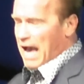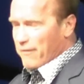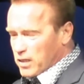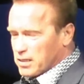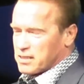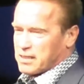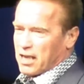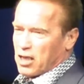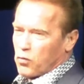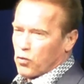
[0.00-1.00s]
After the
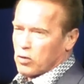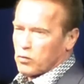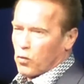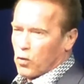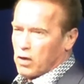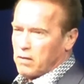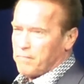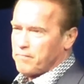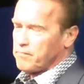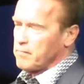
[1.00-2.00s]
Second World
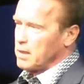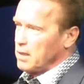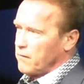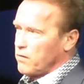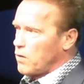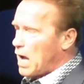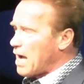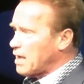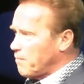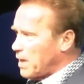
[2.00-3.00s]
War, we were
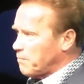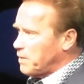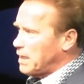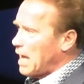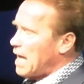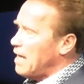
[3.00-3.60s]
occupied by the